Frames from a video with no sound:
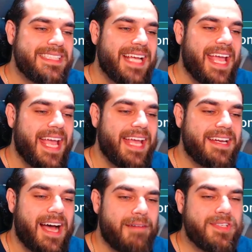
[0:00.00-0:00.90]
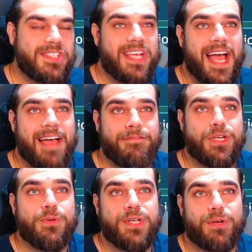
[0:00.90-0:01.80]
And obviously I have
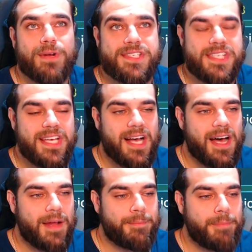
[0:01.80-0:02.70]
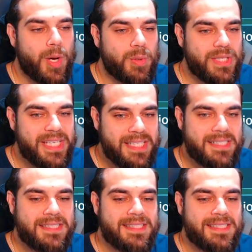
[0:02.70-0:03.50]
Newt Necrizia on Boli.